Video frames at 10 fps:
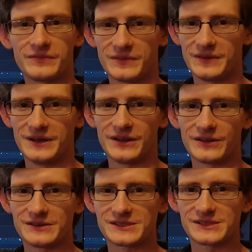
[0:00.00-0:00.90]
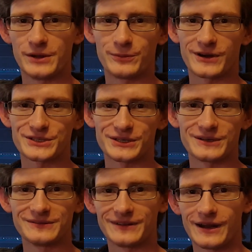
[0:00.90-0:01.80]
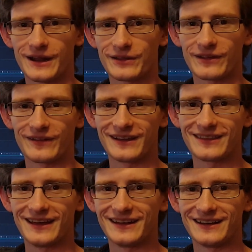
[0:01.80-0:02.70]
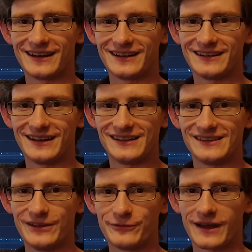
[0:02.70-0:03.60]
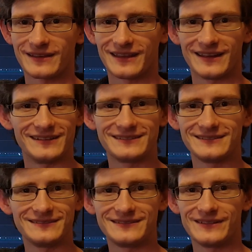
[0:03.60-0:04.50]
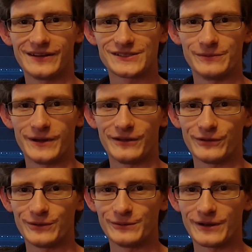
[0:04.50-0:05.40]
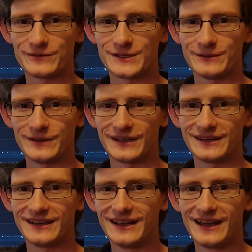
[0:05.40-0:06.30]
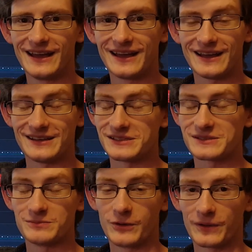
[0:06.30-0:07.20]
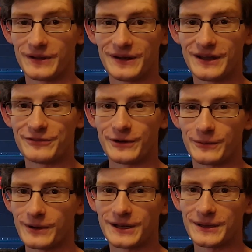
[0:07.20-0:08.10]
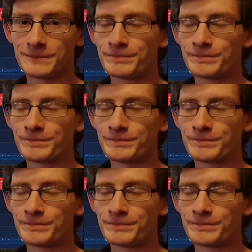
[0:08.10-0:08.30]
you know, there's no pressure on anything like that. The fact that so many of you have tuned in is more than enough already.